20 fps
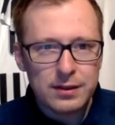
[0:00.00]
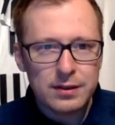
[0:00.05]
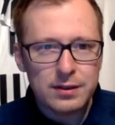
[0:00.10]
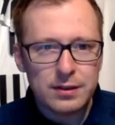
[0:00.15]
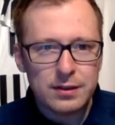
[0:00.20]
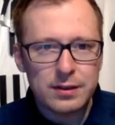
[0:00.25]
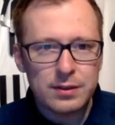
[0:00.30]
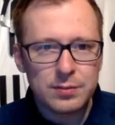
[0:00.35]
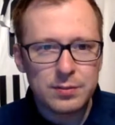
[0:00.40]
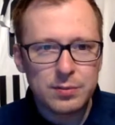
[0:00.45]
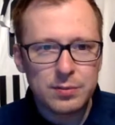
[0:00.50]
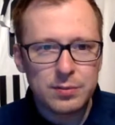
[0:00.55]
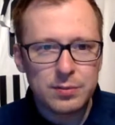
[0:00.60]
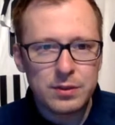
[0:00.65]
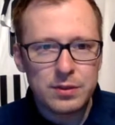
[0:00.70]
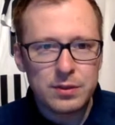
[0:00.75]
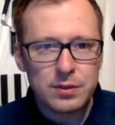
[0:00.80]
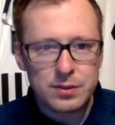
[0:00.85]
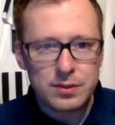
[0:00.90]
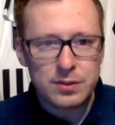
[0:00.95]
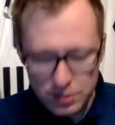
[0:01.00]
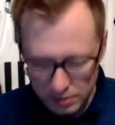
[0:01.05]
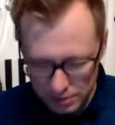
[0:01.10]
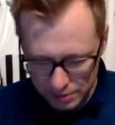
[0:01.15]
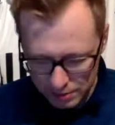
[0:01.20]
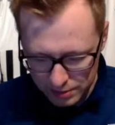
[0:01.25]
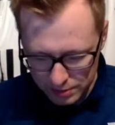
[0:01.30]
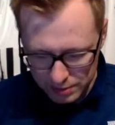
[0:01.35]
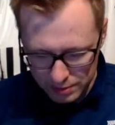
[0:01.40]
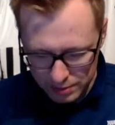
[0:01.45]
Let me
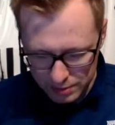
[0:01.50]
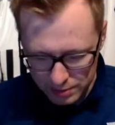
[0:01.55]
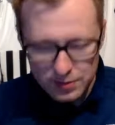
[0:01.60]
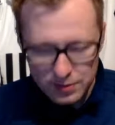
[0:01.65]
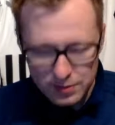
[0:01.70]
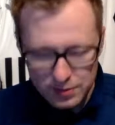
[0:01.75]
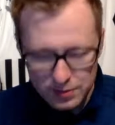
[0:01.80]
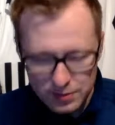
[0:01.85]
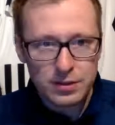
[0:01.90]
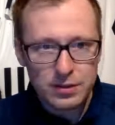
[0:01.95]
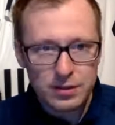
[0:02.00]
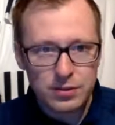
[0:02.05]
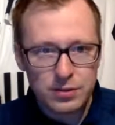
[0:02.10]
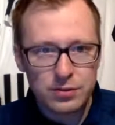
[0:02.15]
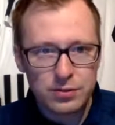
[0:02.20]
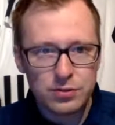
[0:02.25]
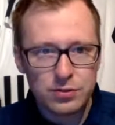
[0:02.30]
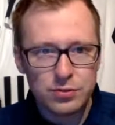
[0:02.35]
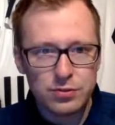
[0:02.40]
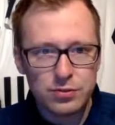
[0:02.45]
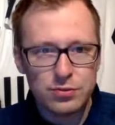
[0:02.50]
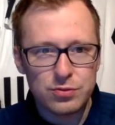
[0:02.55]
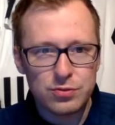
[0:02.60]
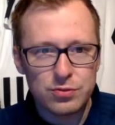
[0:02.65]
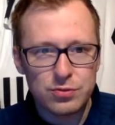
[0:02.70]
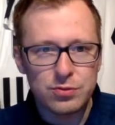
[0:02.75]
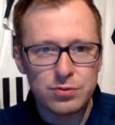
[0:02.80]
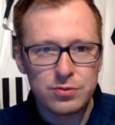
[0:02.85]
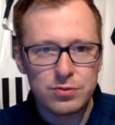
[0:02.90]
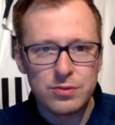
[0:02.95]
just
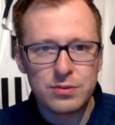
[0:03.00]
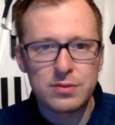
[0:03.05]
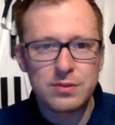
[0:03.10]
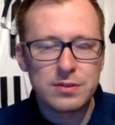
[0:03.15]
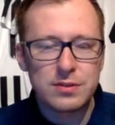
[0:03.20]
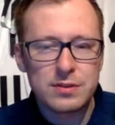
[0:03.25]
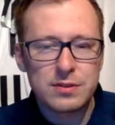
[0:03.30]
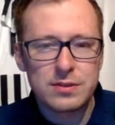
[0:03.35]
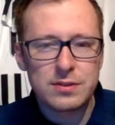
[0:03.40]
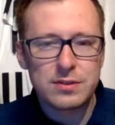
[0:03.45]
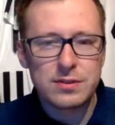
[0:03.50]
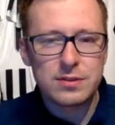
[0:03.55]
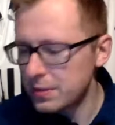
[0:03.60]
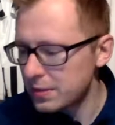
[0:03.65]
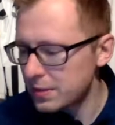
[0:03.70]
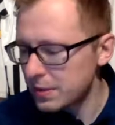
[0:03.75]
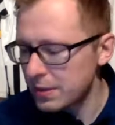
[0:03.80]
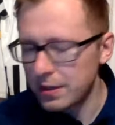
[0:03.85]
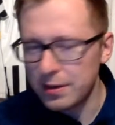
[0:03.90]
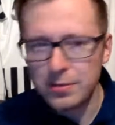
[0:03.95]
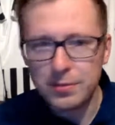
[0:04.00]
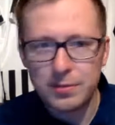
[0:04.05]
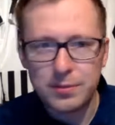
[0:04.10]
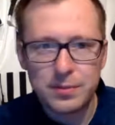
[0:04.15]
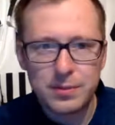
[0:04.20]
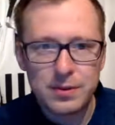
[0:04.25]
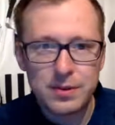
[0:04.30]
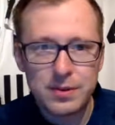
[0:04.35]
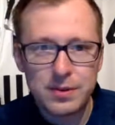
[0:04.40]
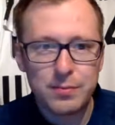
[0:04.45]
do some
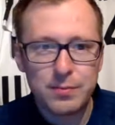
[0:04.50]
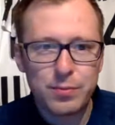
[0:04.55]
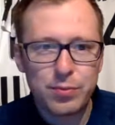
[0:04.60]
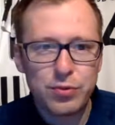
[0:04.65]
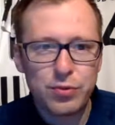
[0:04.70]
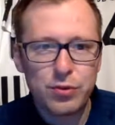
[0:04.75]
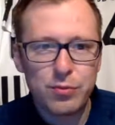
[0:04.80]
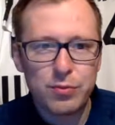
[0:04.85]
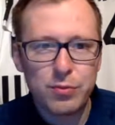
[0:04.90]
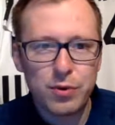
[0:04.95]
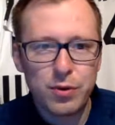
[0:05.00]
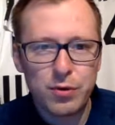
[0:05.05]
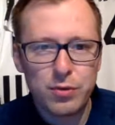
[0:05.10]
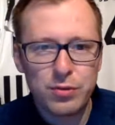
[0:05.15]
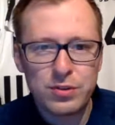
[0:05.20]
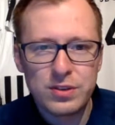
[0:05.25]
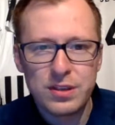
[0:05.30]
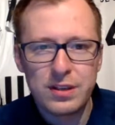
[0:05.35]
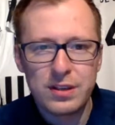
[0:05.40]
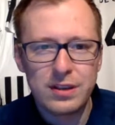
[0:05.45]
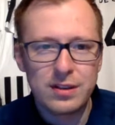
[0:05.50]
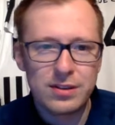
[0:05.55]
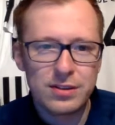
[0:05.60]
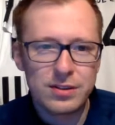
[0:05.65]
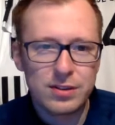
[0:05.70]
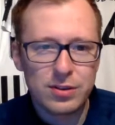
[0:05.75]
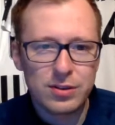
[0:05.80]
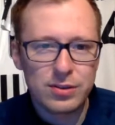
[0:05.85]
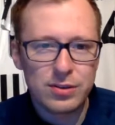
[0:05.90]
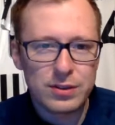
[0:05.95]
promoting.
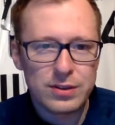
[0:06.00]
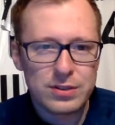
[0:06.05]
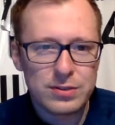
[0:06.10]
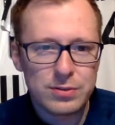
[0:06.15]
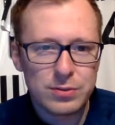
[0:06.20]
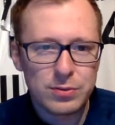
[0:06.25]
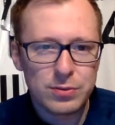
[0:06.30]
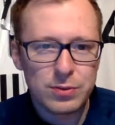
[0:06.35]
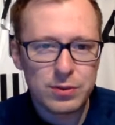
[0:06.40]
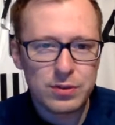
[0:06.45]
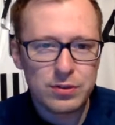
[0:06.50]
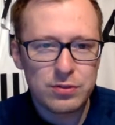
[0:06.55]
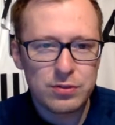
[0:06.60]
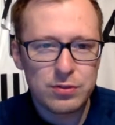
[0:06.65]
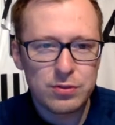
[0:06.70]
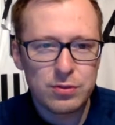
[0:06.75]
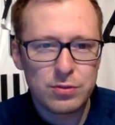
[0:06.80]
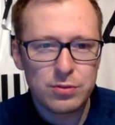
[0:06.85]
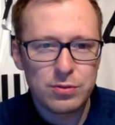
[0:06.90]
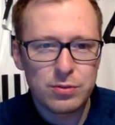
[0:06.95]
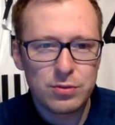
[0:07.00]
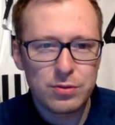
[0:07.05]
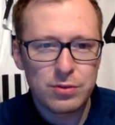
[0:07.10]
That's what we do.